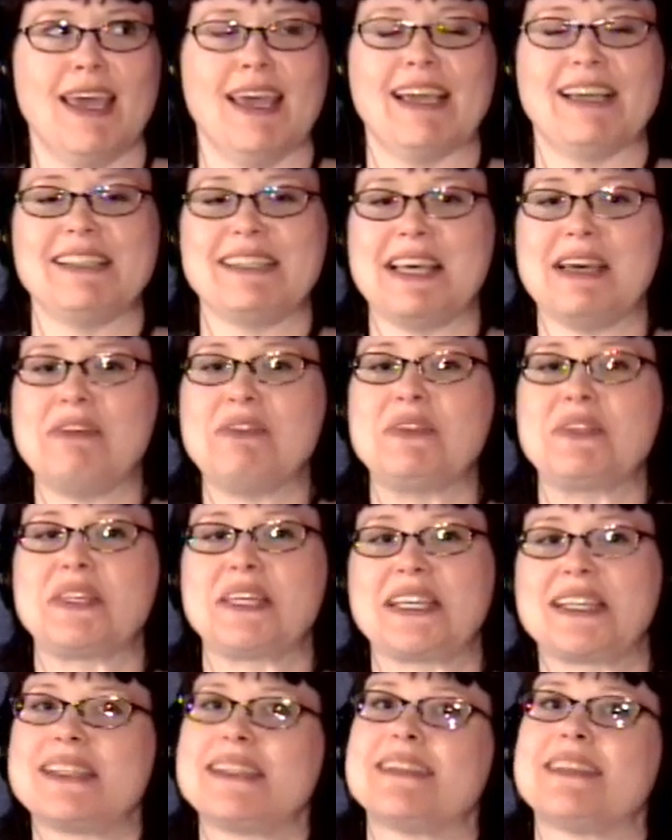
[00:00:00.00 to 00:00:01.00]
Because that was
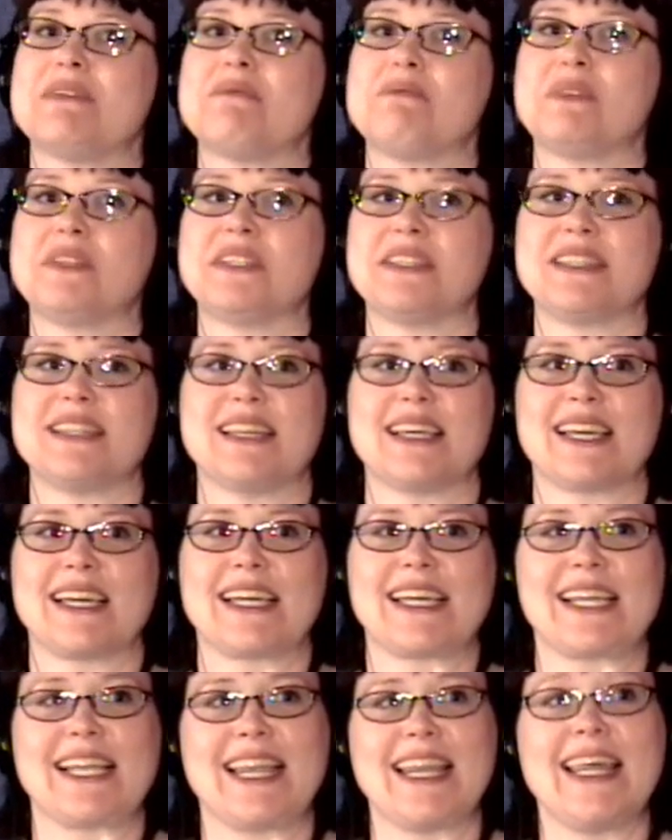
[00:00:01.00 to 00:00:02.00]
like the simplest thing
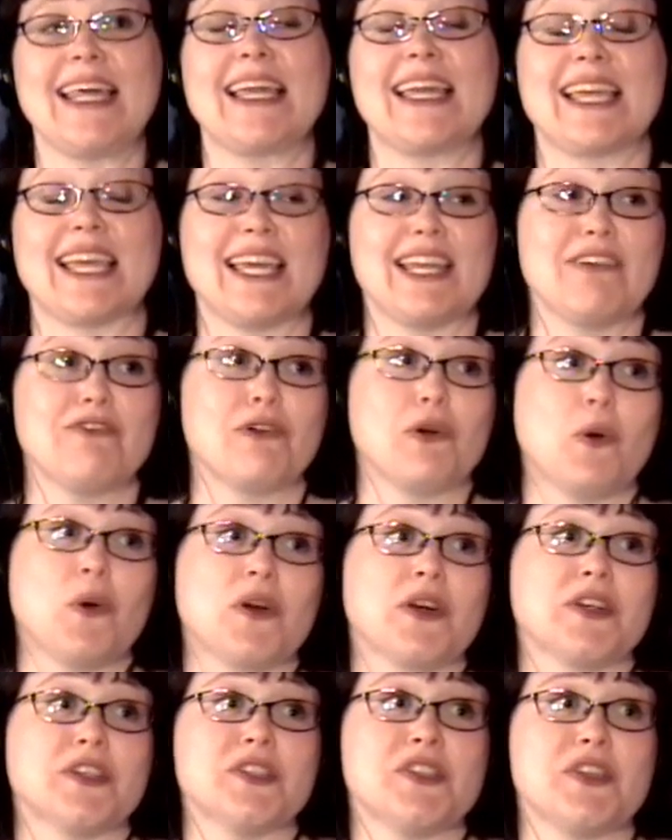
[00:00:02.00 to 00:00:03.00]
I could think. And of
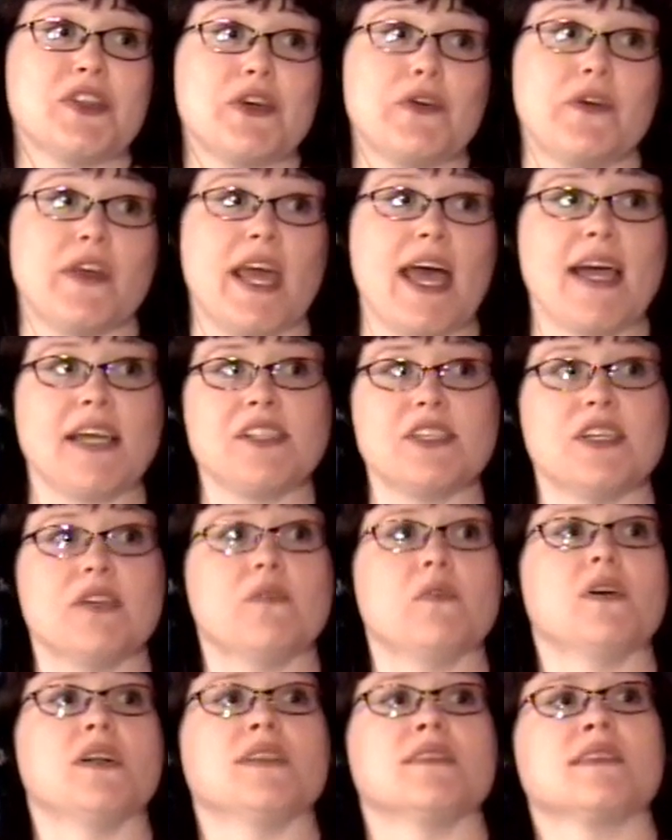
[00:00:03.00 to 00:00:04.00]
course, their reaction
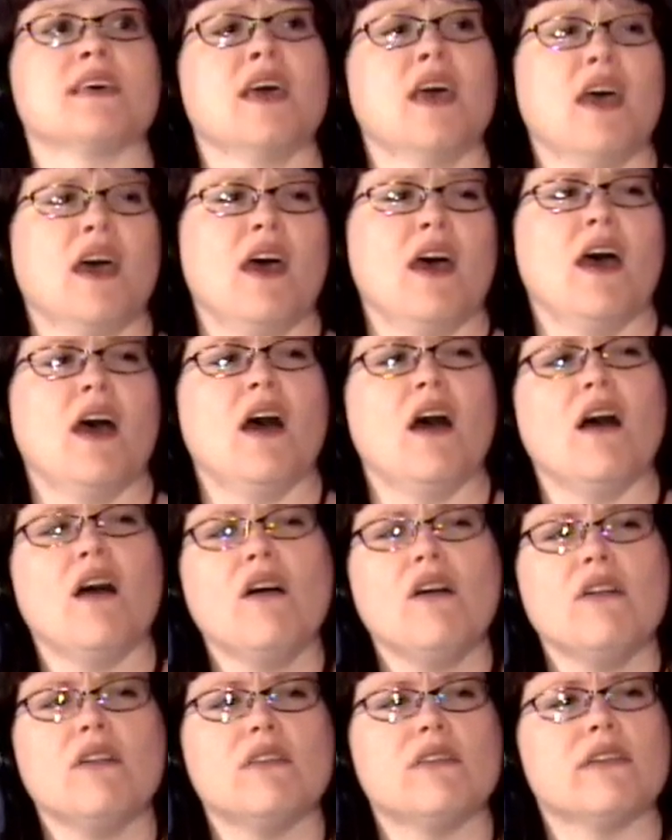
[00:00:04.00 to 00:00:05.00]
was,
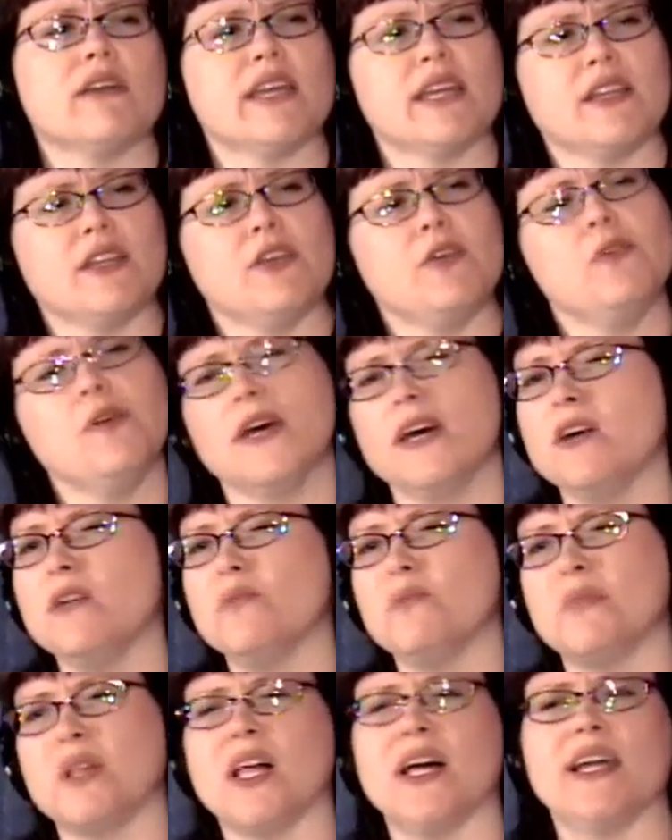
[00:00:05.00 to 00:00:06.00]
oh, can you
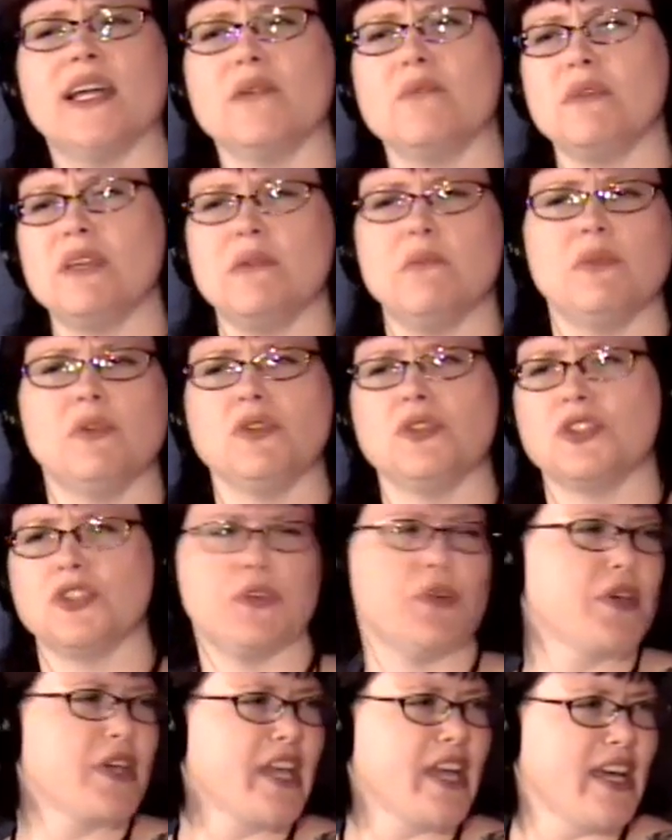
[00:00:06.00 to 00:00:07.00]
help blind people
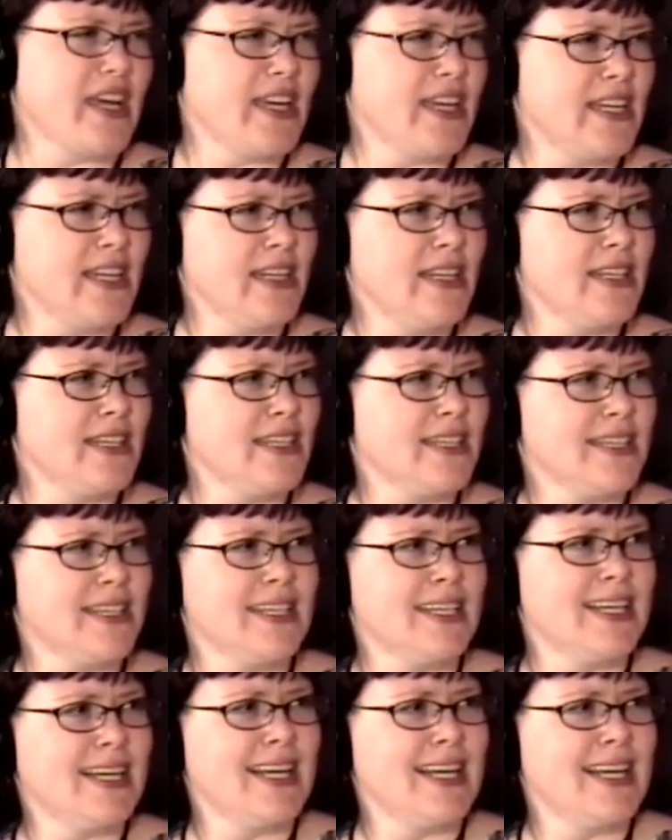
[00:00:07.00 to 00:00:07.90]
shoot a gun?